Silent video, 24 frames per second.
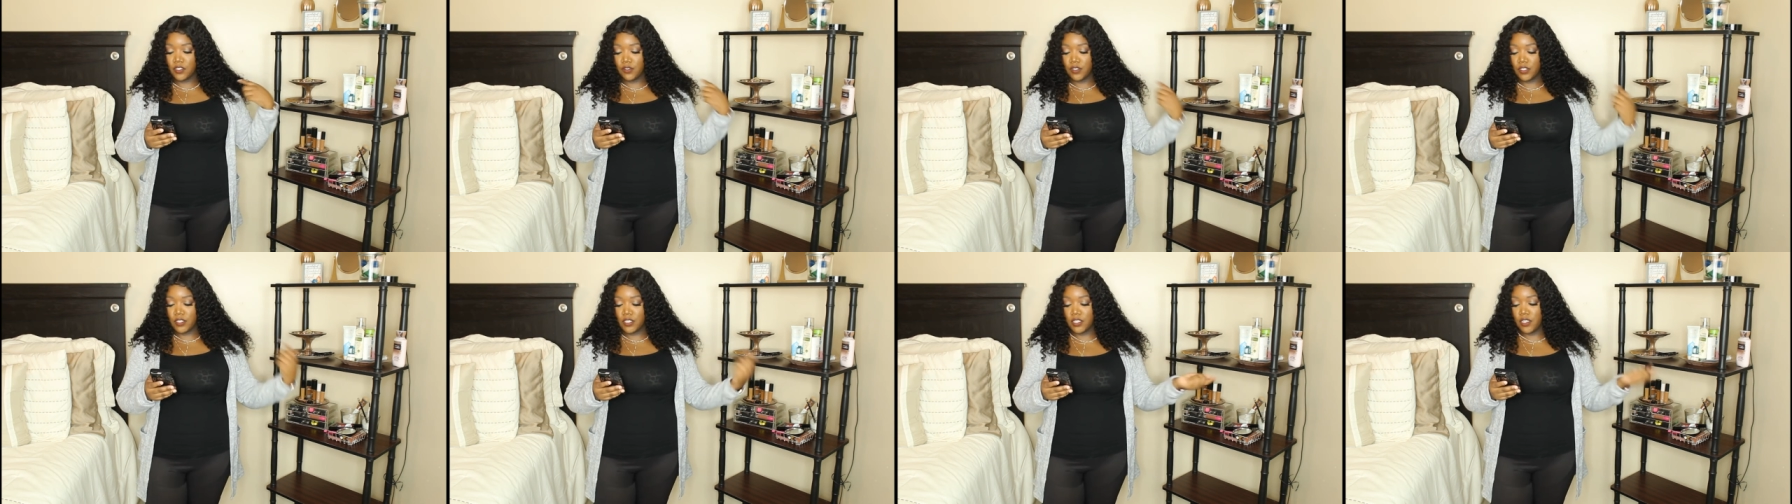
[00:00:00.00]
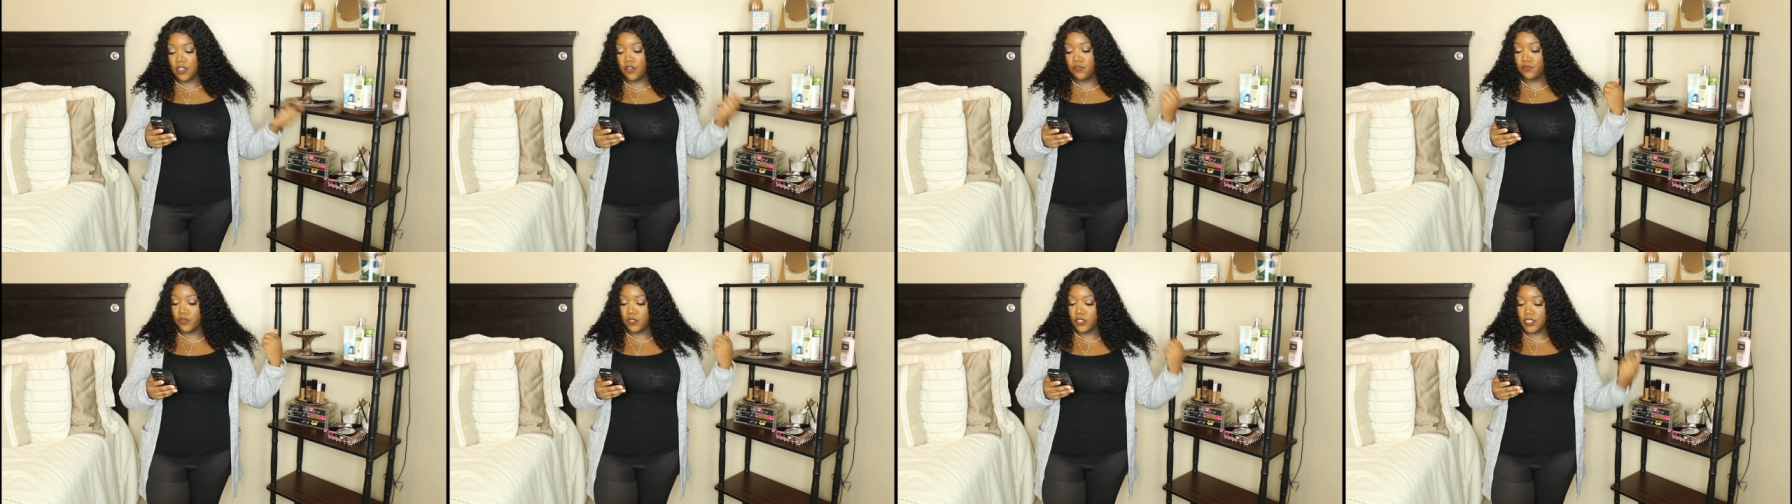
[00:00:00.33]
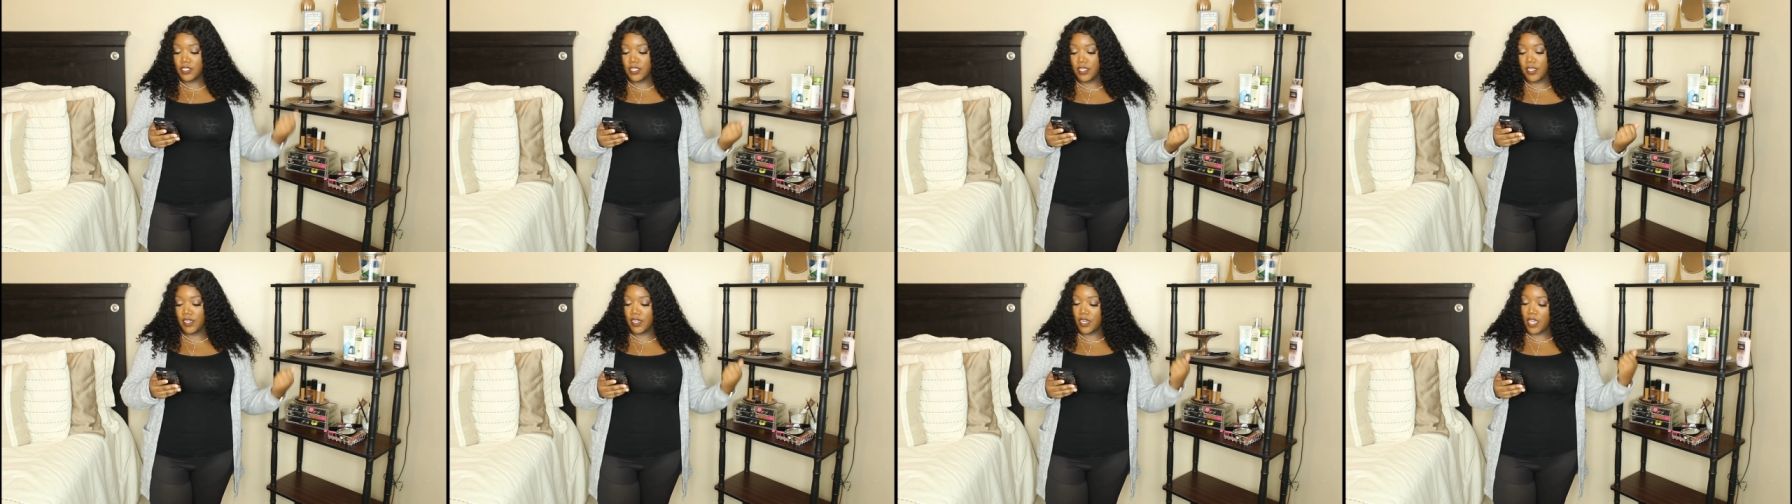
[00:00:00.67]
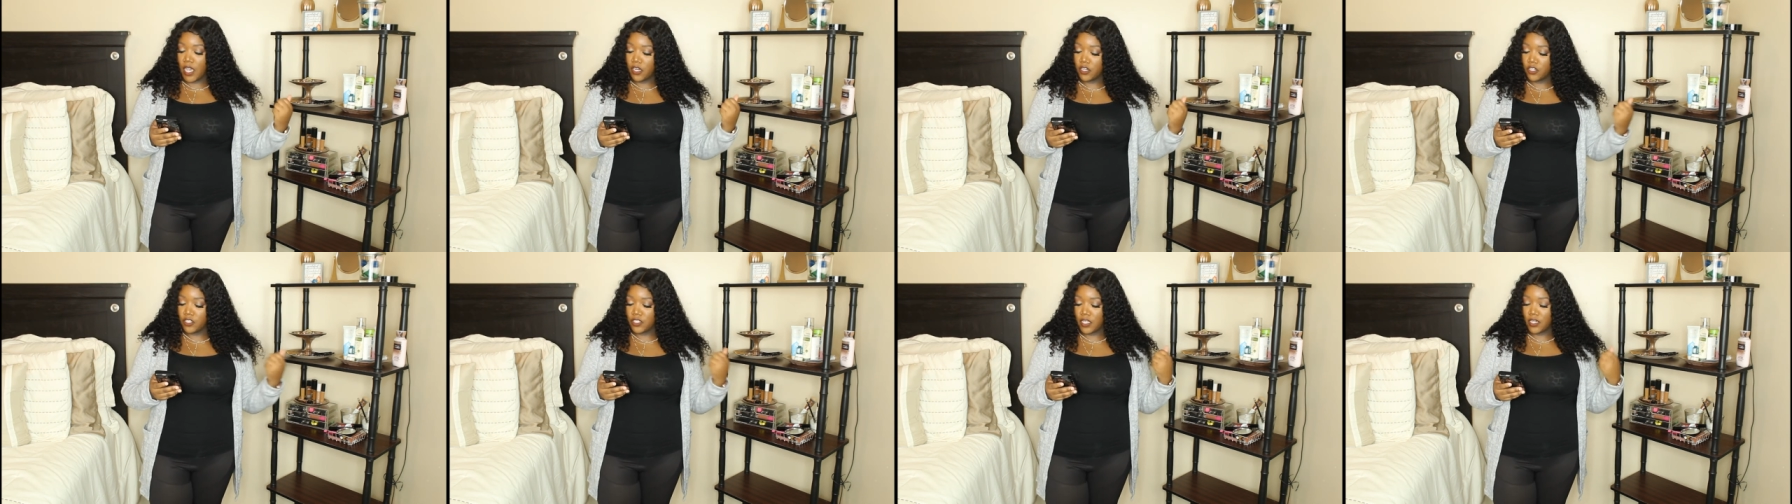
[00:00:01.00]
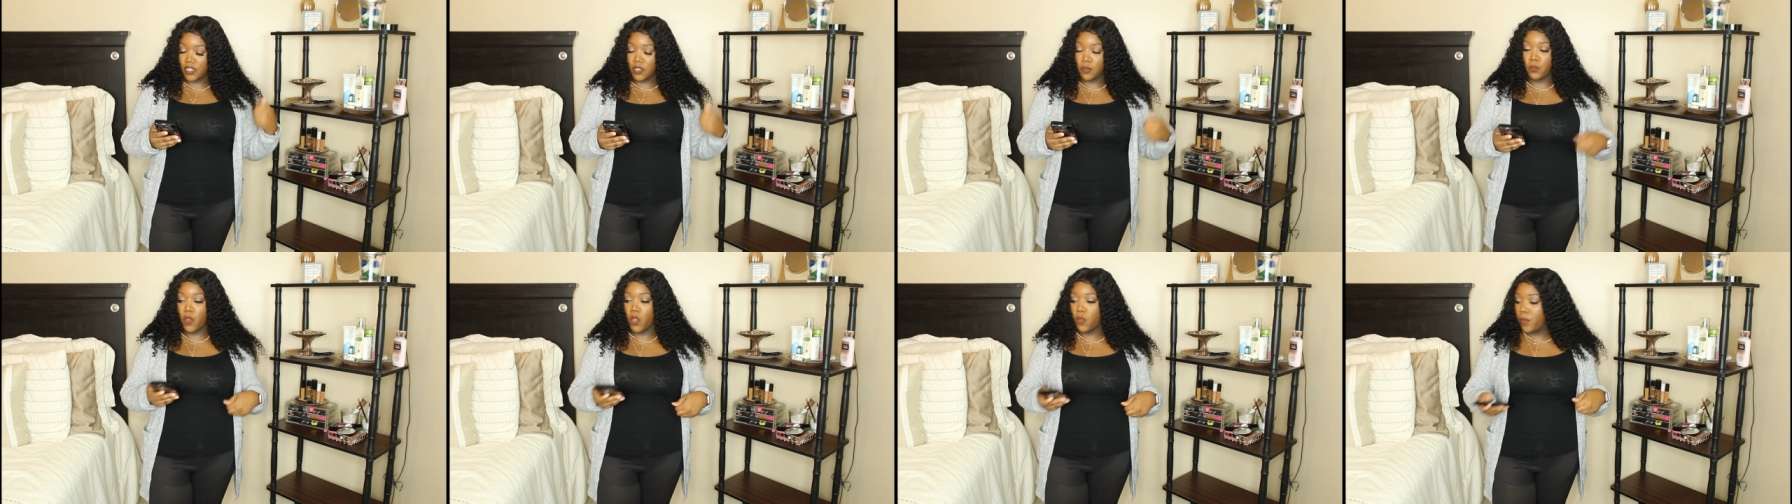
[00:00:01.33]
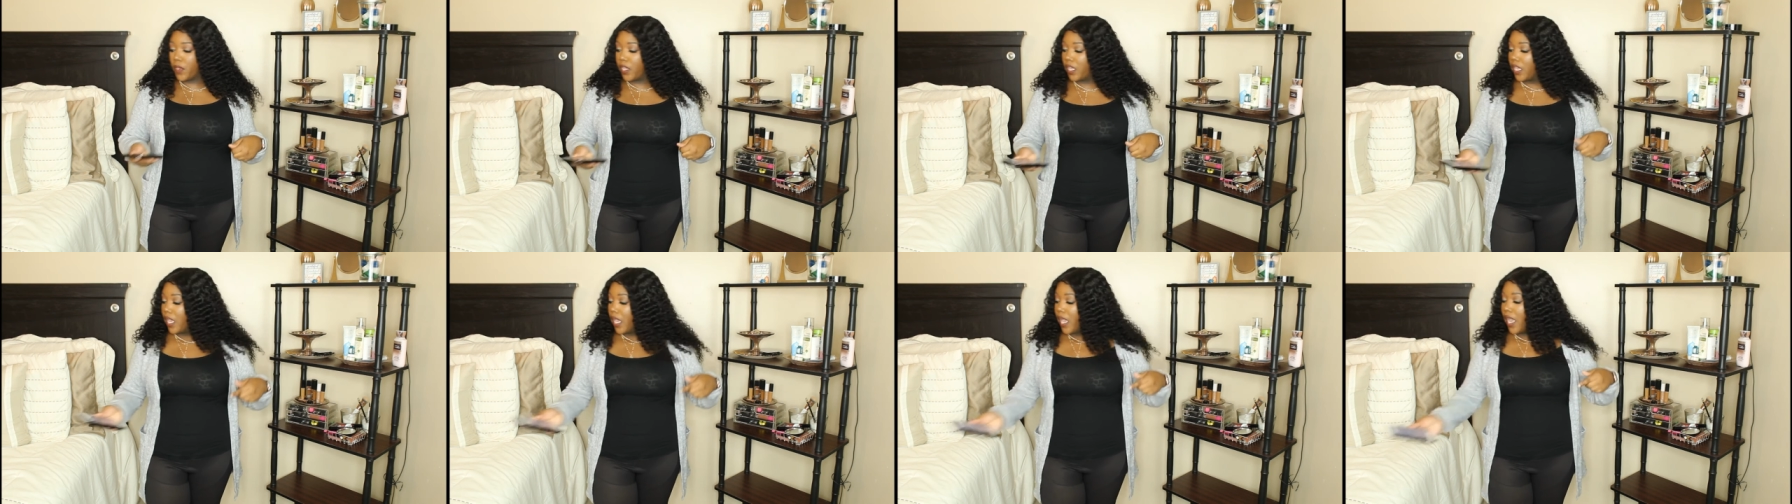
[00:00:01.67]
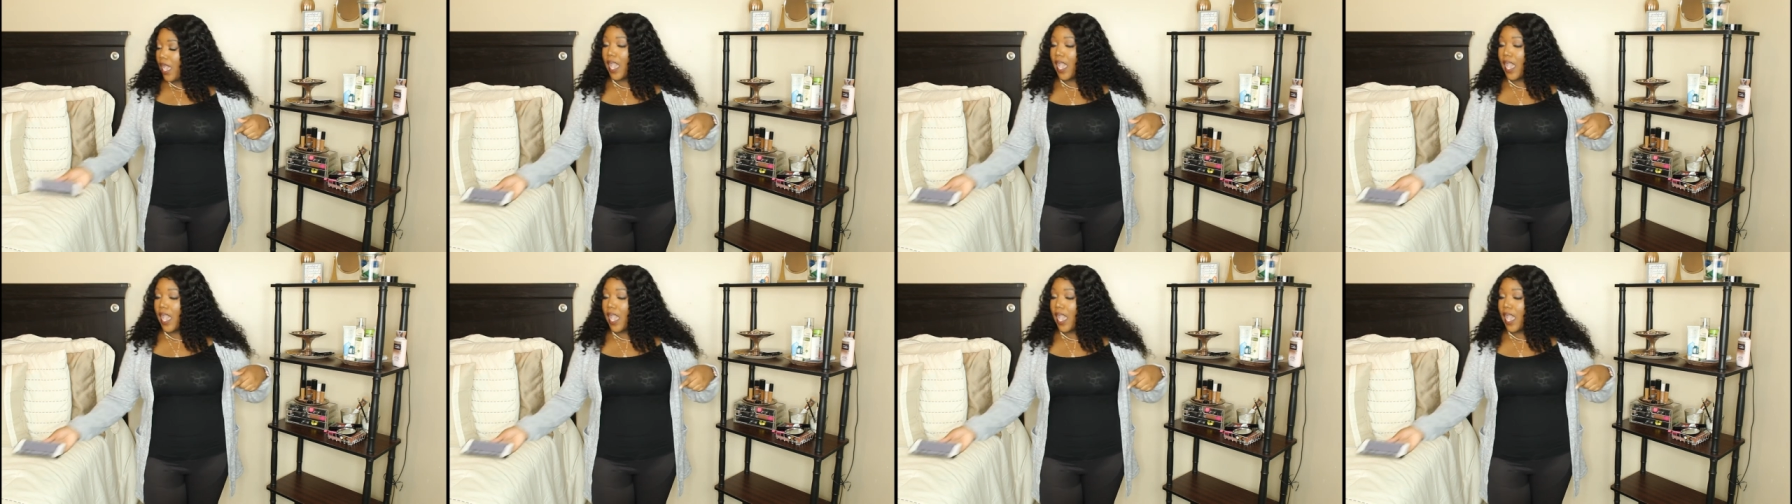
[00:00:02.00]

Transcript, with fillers: on sale for $10 at the moment.